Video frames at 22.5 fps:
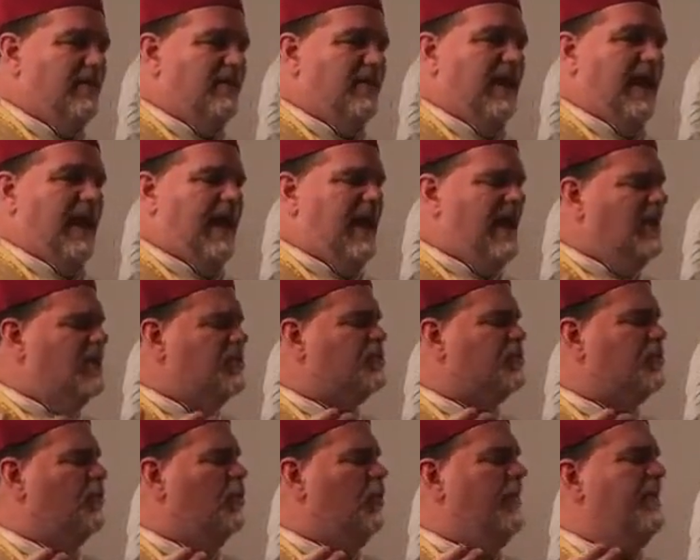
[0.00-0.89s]
They hate
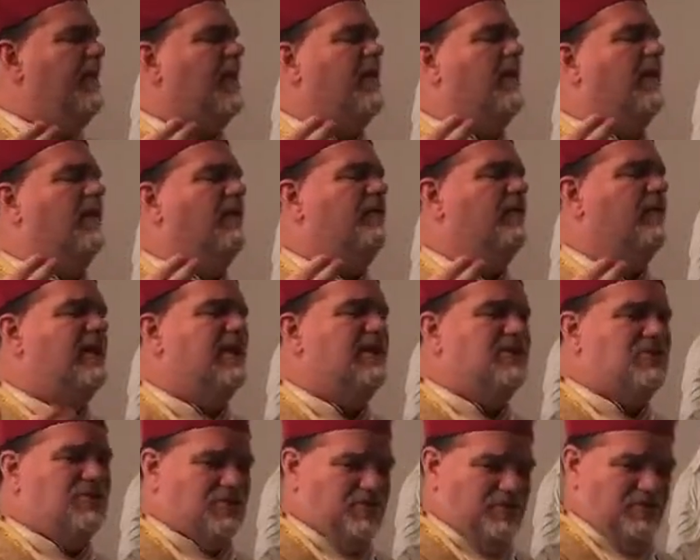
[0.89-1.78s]
true because it
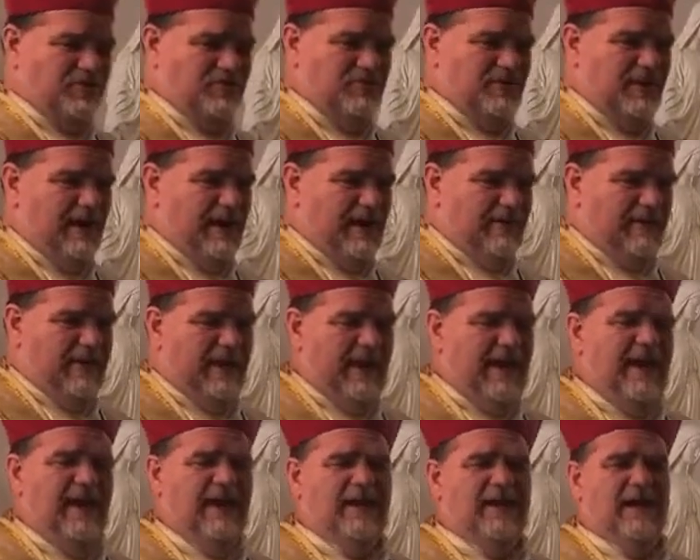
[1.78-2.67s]
is true.
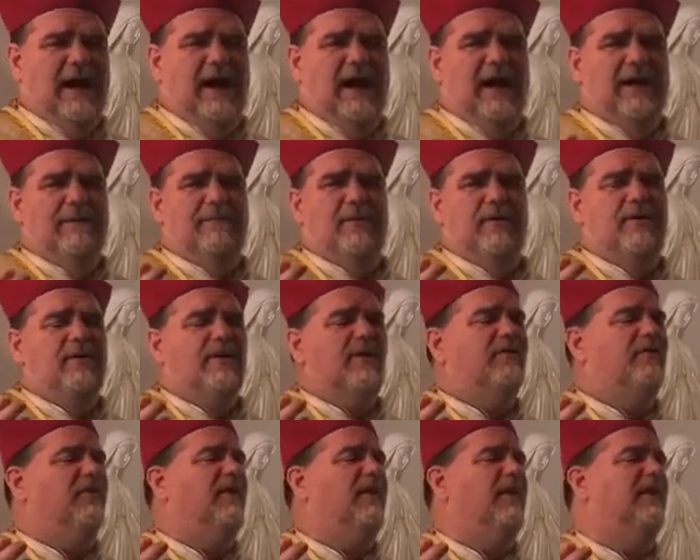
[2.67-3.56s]
They hate God
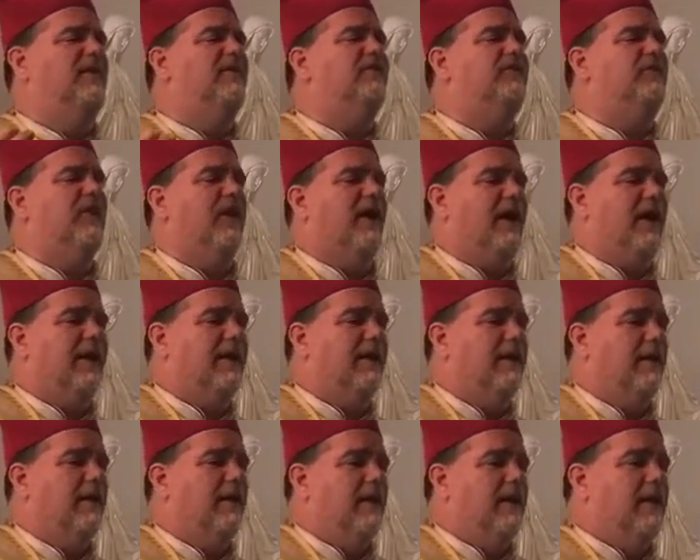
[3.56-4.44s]
because He is God.
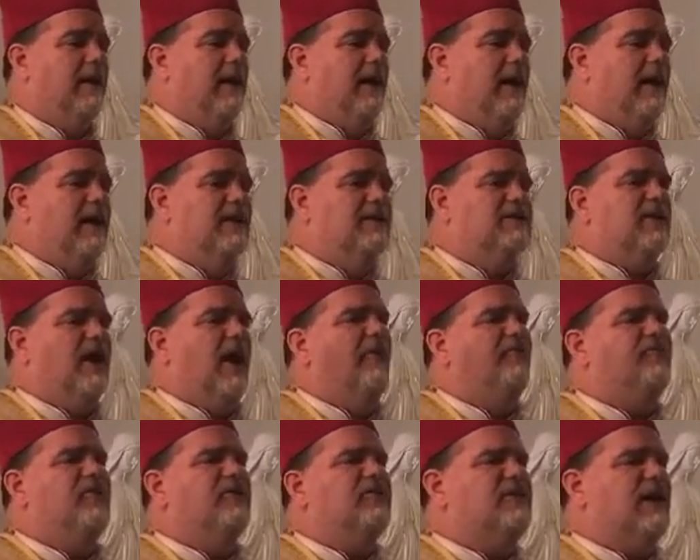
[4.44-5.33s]
And it's
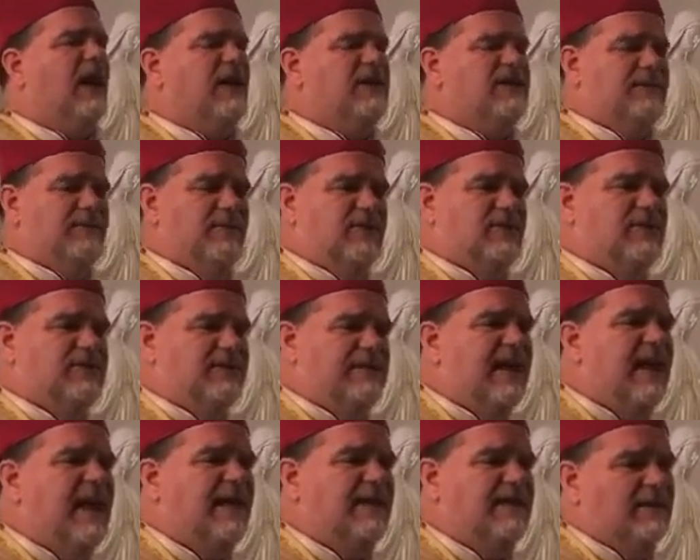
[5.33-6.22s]
oftentimes a
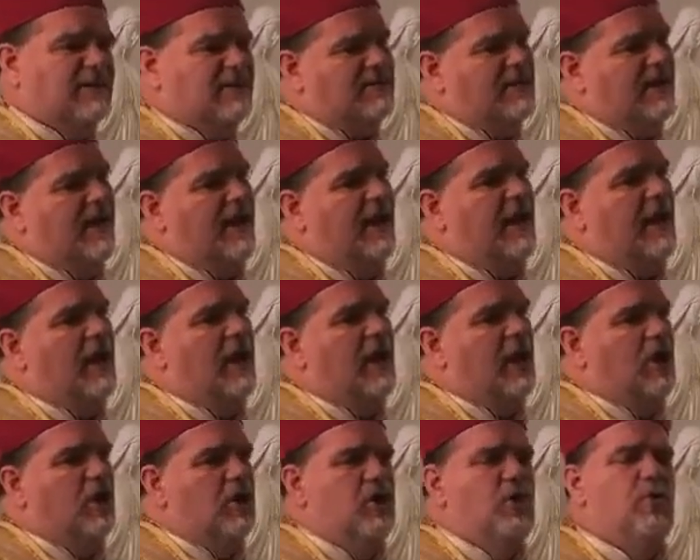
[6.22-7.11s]
mistake to say,
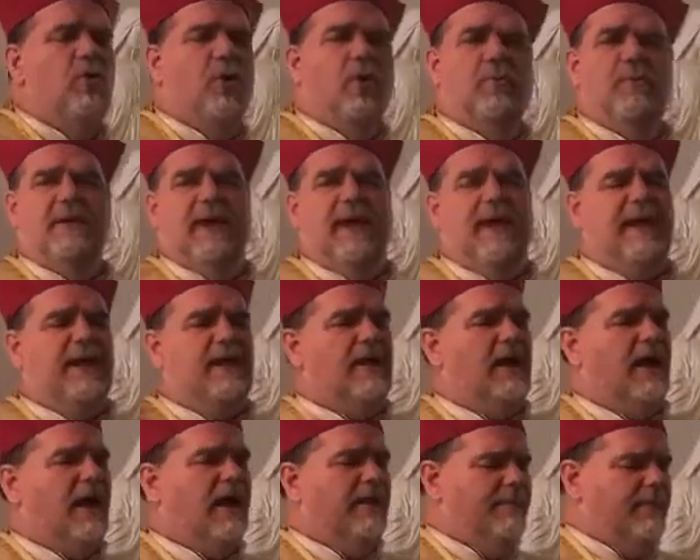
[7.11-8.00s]
you only
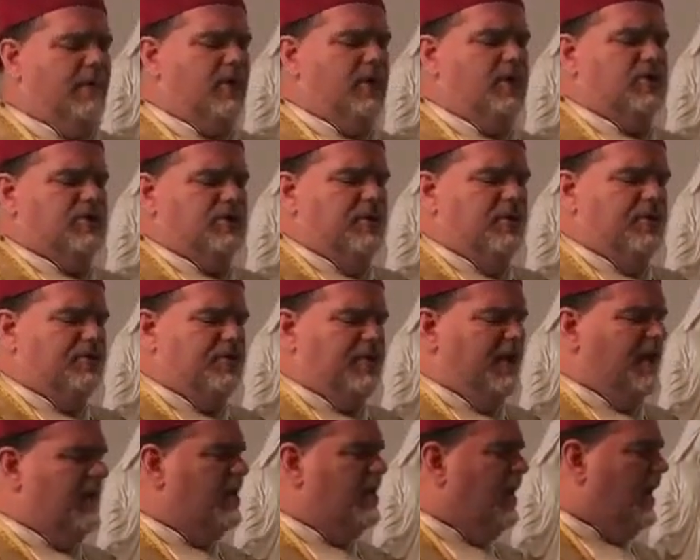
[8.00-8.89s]
hate God because you
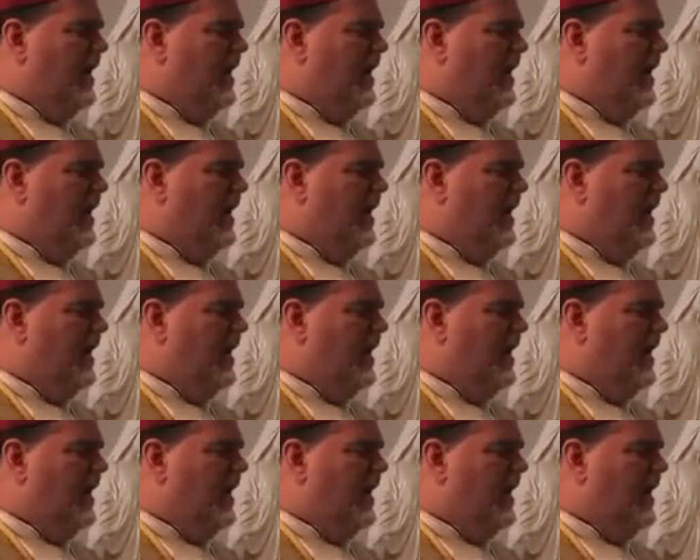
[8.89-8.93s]
think